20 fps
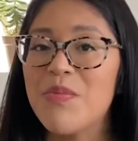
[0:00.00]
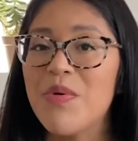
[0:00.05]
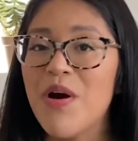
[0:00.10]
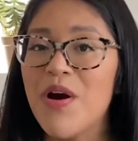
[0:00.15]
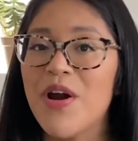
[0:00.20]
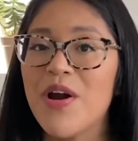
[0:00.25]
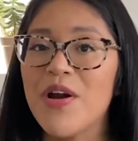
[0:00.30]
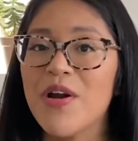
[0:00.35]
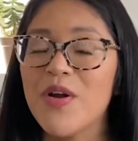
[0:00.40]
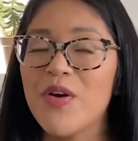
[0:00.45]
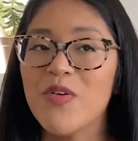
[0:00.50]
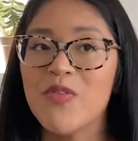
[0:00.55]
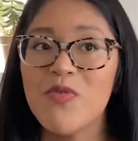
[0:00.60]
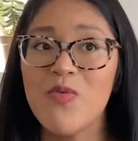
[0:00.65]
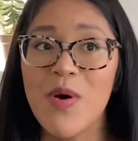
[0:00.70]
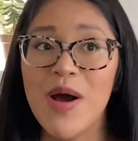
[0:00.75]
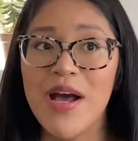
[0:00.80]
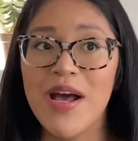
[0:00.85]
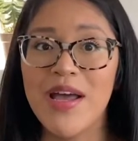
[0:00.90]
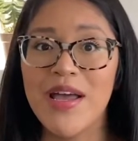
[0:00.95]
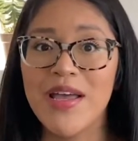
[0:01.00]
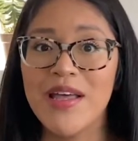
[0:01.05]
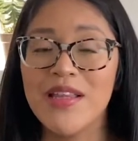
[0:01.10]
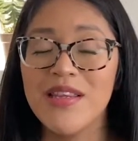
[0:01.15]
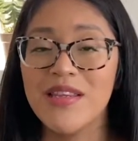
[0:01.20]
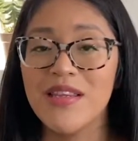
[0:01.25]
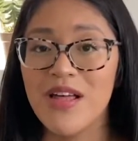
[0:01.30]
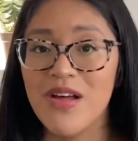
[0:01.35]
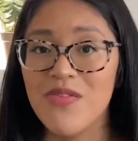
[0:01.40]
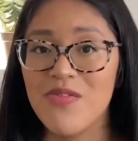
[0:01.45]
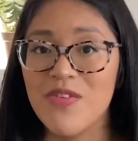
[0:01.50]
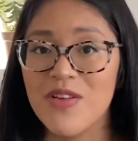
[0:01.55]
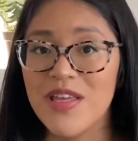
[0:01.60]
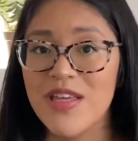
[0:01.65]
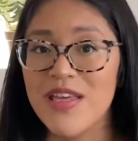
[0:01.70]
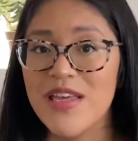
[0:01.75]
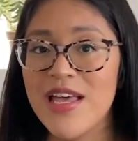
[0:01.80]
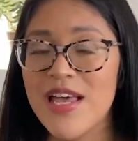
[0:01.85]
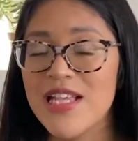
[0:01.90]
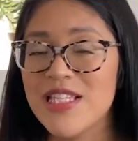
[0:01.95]
part of why
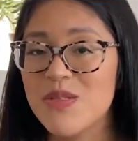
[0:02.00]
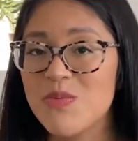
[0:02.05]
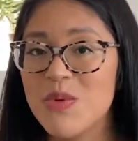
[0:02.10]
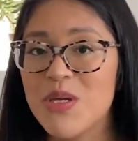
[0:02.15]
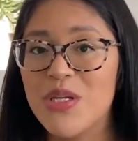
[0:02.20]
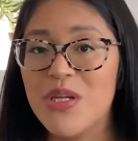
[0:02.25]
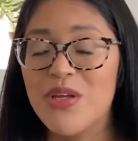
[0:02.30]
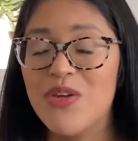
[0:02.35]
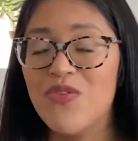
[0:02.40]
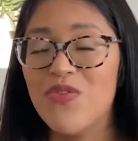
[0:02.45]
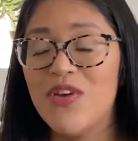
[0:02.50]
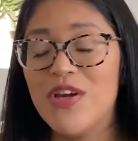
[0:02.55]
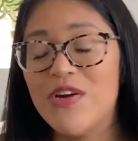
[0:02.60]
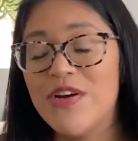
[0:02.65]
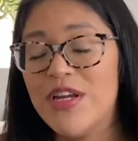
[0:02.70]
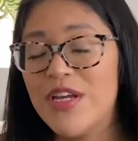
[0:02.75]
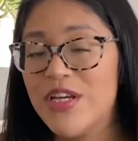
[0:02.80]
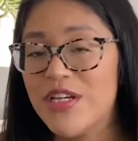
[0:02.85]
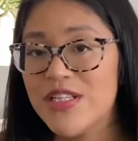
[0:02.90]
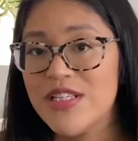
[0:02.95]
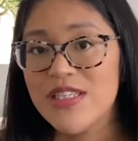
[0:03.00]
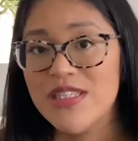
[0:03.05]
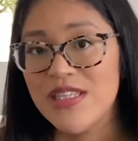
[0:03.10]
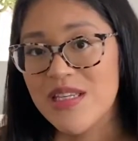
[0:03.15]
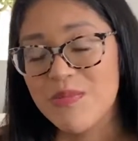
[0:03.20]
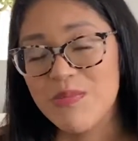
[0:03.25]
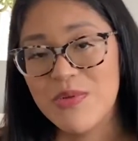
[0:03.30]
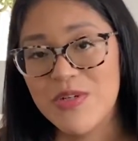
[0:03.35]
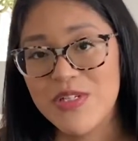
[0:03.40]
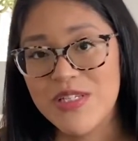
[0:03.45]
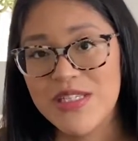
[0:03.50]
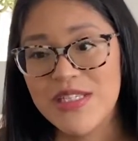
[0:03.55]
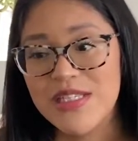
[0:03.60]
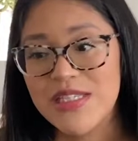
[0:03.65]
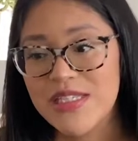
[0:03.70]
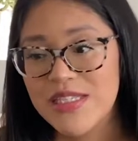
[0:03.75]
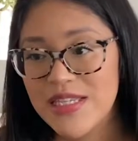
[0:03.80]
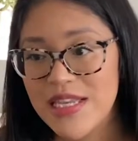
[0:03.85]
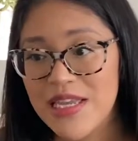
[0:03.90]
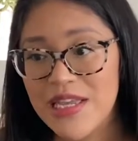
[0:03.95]
Lovely has been a very good sleeper since
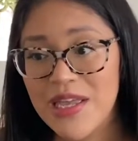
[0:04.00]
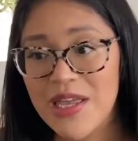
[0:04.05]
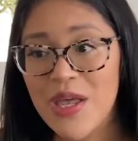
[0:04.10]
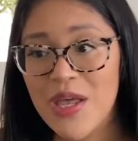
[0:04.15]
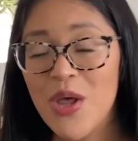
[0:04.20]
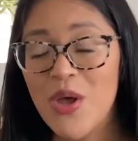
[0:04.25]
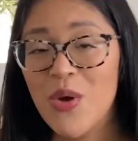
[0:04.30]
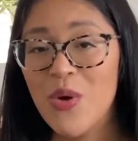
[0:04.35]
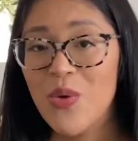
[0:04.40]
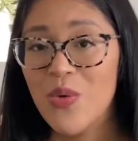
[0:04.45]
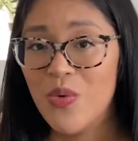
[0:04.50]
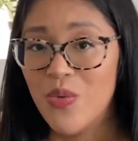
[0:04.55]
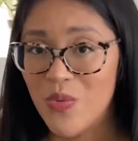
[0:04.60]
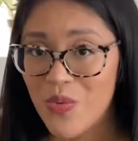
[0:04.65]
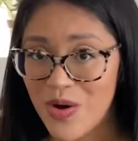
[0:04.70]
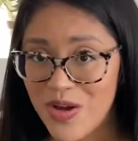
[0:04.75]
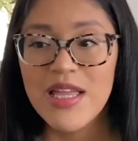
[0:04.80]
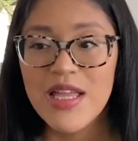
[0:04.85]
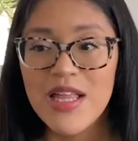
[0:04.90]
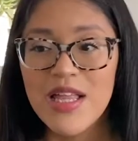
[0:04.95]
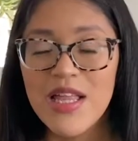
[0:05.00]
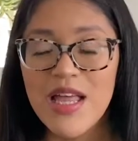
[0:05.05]
day one.